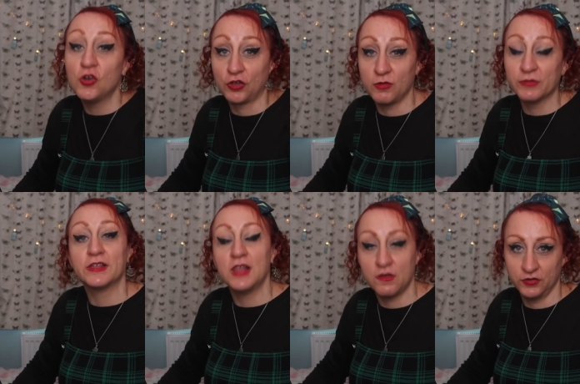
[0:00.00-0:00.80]
Look, I was
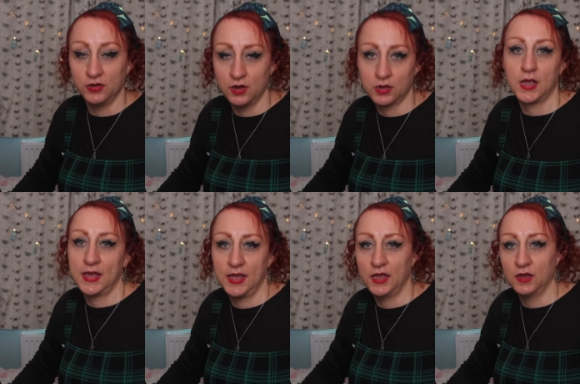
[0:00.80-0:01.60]
11,
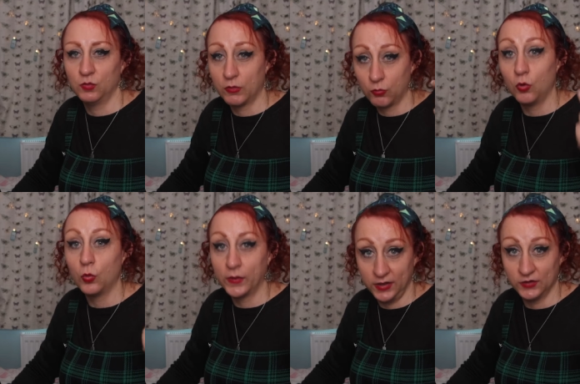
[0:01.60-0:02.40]
okay? We're all
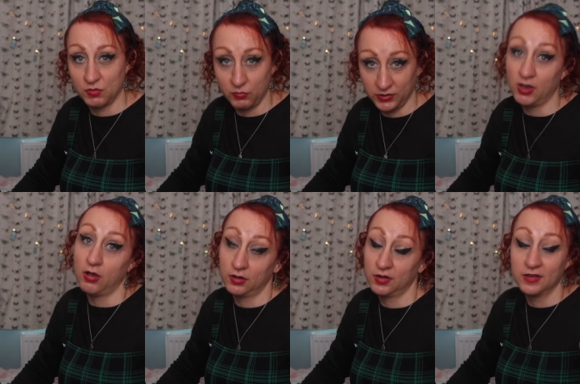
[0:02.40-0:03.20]
weird when we're
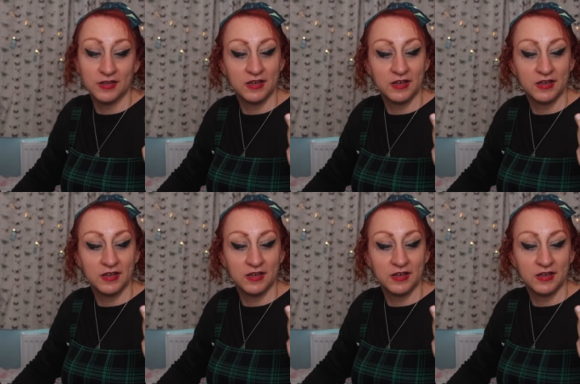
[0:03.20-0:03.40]
young.